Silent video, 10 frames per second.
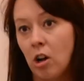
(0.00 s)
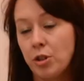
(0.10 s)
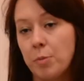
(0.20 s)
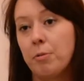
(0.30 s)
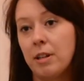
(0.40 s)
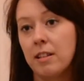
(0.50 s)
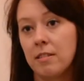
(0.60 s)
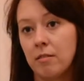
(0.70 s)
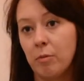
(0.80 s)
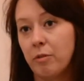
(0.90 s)
larger
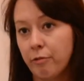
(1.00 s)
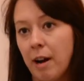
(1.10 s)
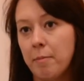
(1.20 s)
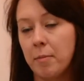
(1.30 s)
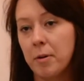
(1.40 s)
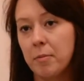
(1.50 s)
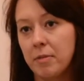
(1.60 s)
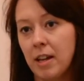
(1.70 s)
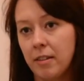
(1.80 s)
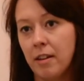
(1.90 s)
prints, and we frame them up,
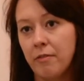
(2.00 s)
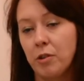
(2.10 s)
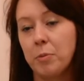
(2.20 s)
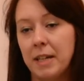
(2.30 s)
their, their final